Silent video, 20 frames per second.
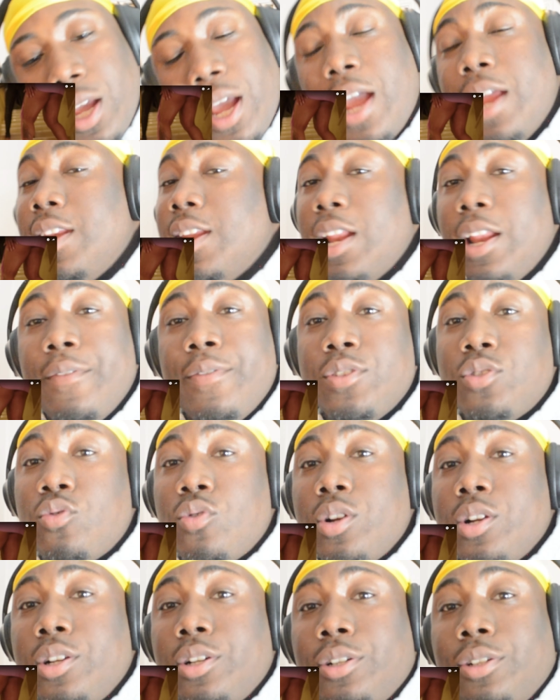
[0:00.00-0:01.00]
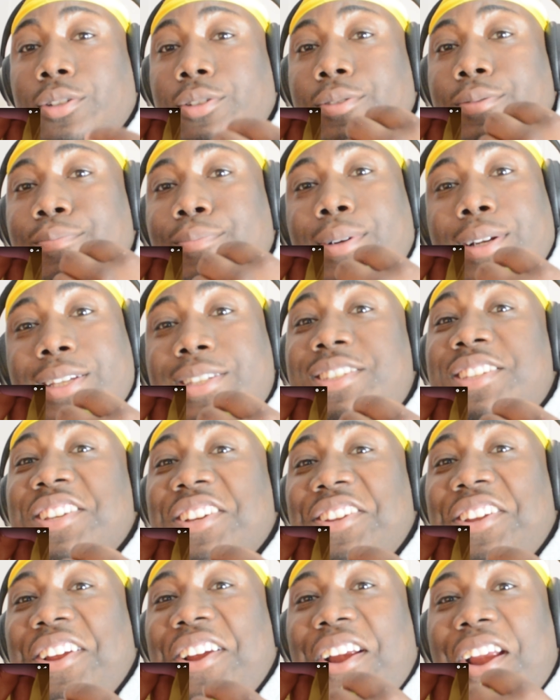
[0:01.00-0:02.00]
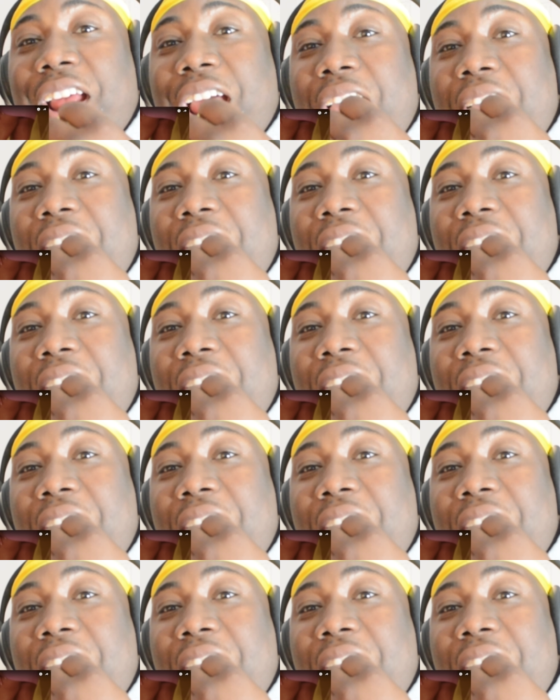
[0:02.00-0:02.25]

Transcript: Ain't none of it's real, but it's still there.